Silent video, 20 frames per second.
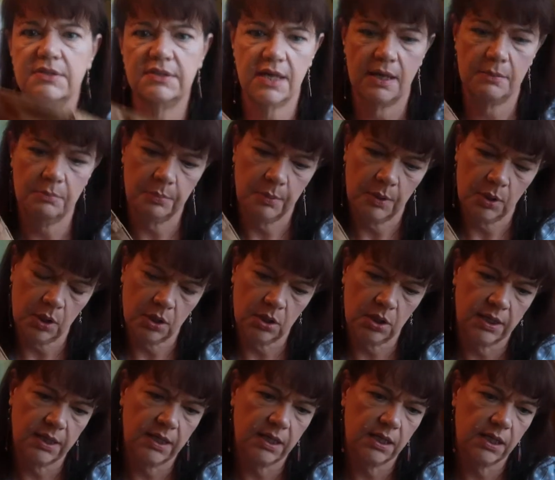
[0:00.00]
They're
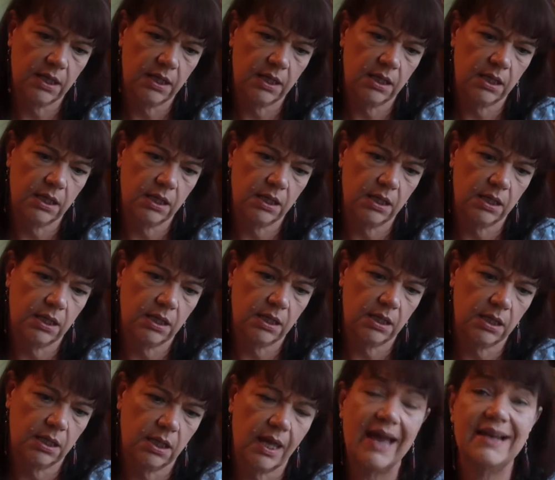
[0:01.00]
by
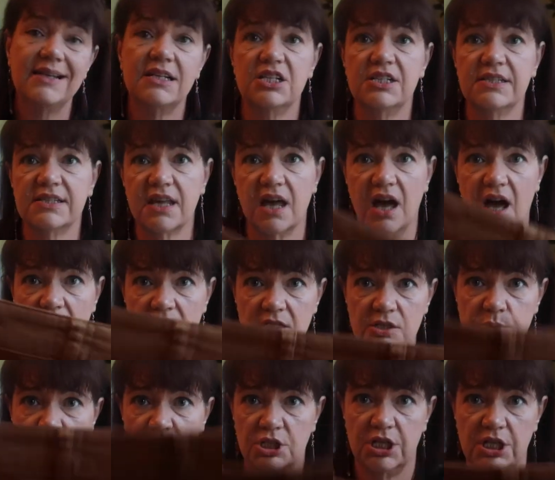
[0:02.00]
Editor's Cut,
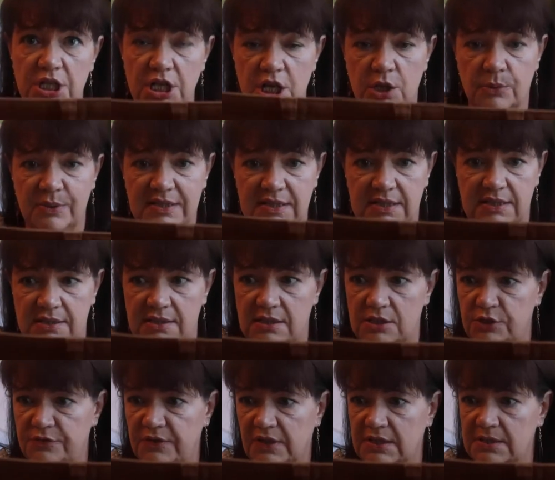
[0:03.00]
which I know is a
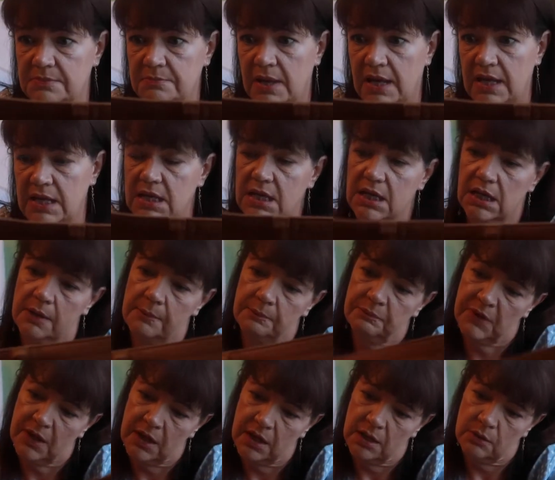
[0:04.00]
Stitch Fix make.
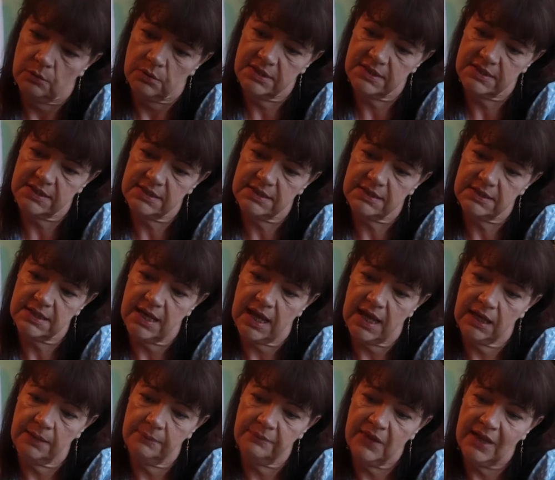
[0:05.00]
What does it
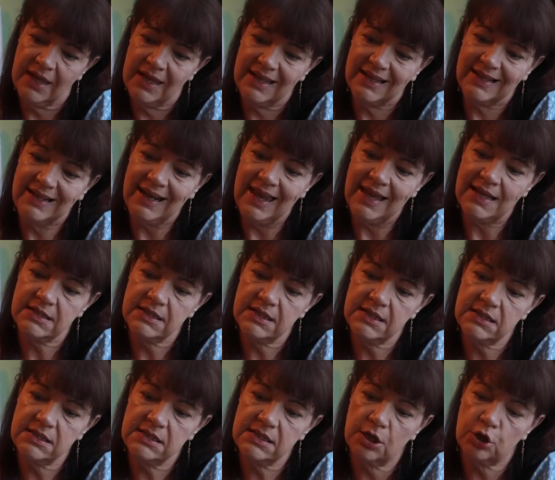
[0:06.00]
say?
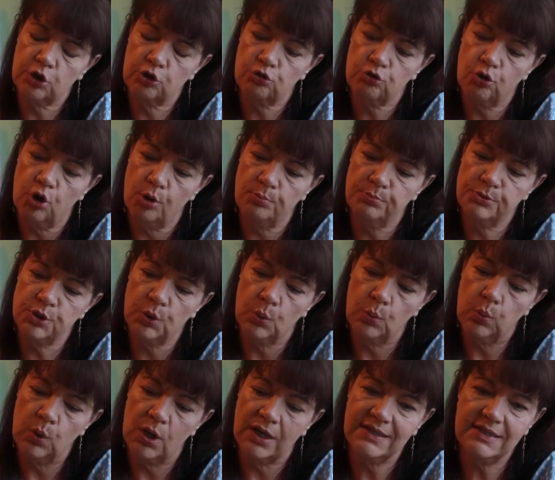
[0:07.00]
Gladys cropped
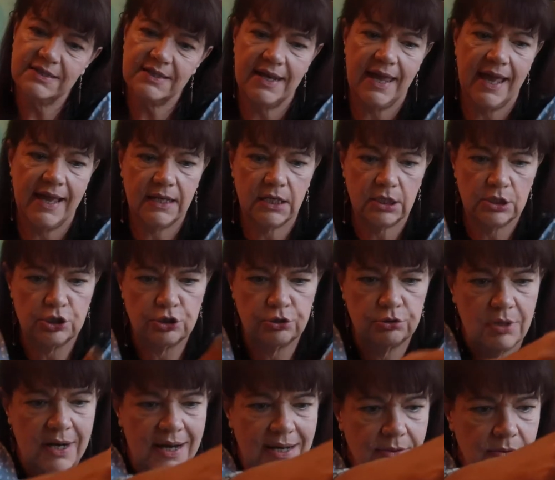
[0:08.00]
wide leg
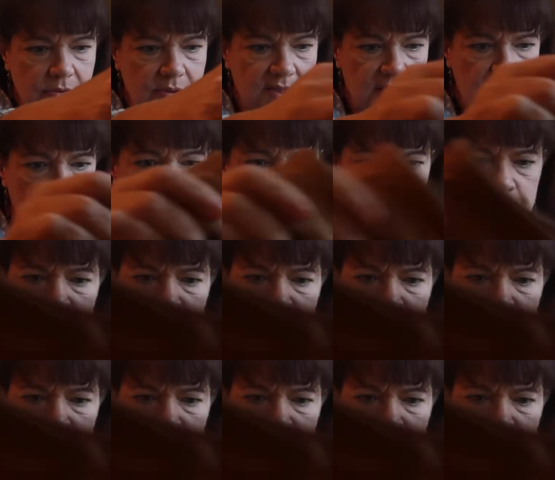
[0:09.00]
trouser.